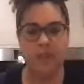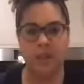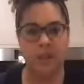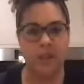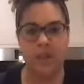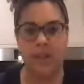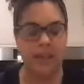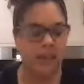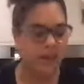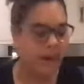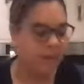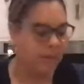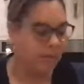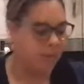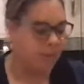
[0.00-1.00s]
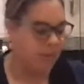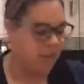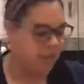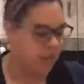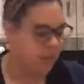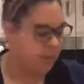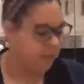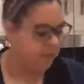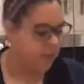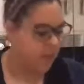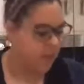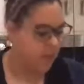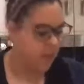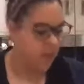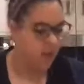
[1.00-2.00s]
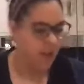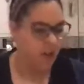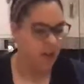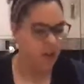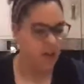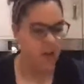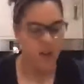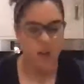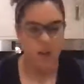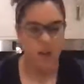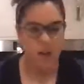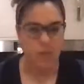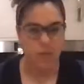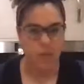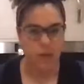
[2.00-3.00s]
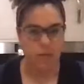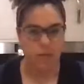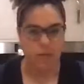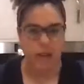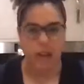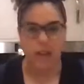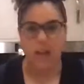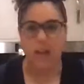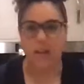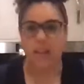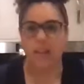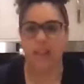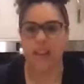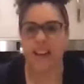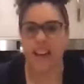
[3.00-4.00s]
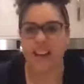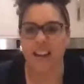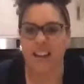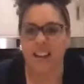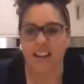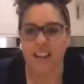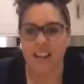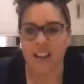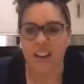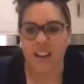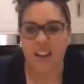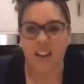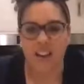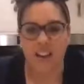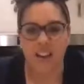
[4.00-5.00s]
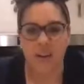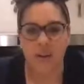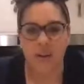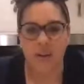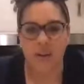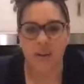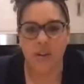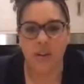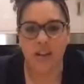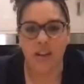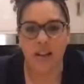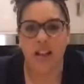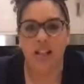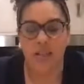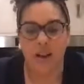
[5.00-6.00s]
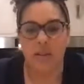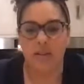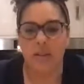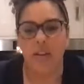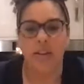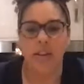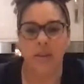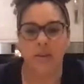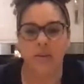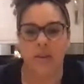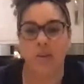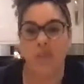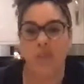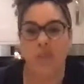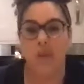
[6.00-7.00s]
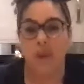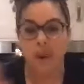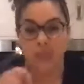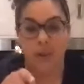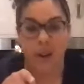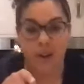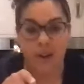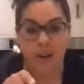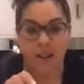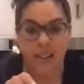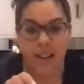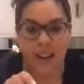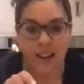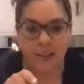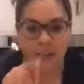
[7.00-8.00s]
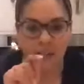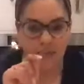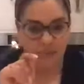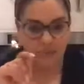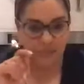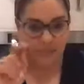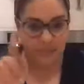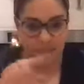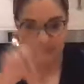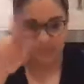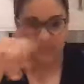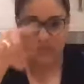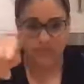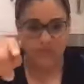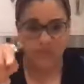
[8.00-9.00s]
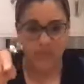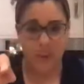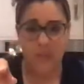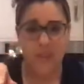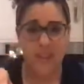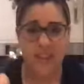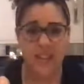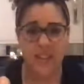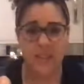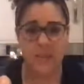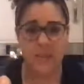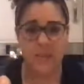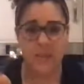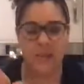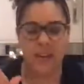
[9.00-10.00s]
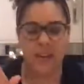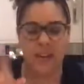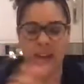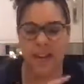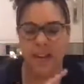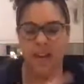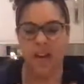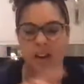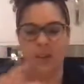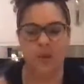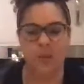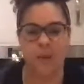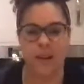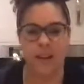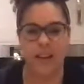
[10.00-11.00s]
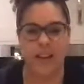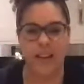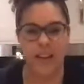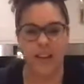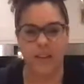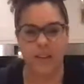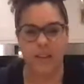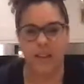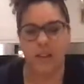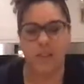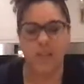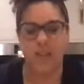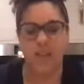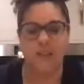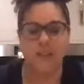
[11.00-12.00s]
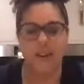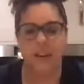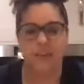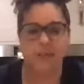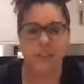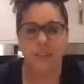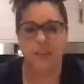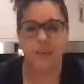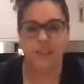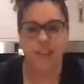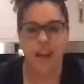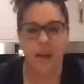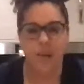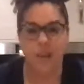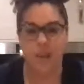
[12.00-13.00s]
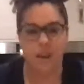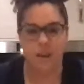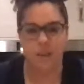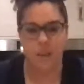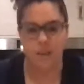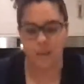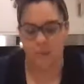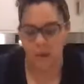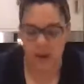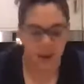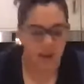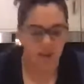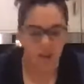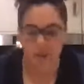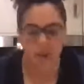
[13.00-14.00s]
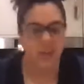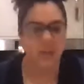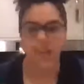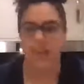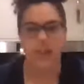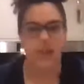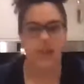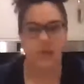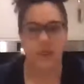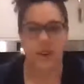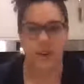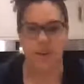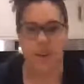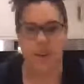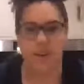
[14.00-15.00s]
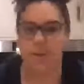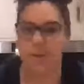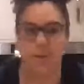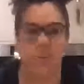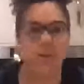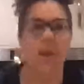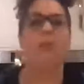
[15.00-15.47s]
quickly grab some tins and we'll go from there. But yeah, okay, cool. That was good, that was stressful. When I logged out of this because it wasn't working, I logged back in and it was like, you need to verify your account. I couldn't remember the password. It was very stressful. So I'm now all